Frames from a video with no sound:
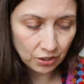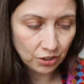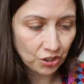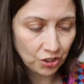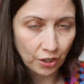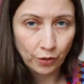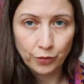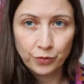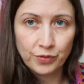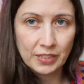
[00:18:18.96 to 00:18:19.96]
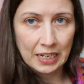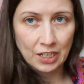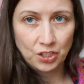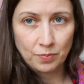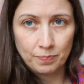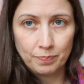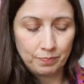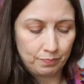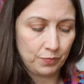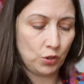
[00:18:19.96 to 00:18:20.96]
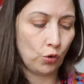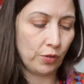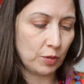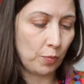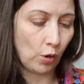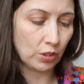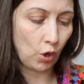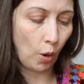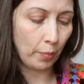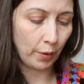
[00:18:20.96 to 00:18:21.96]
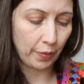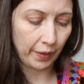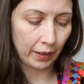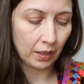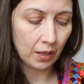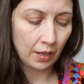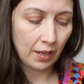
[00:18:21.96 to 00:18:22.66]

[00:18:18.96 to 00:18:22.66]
shelf / storage box combo thing,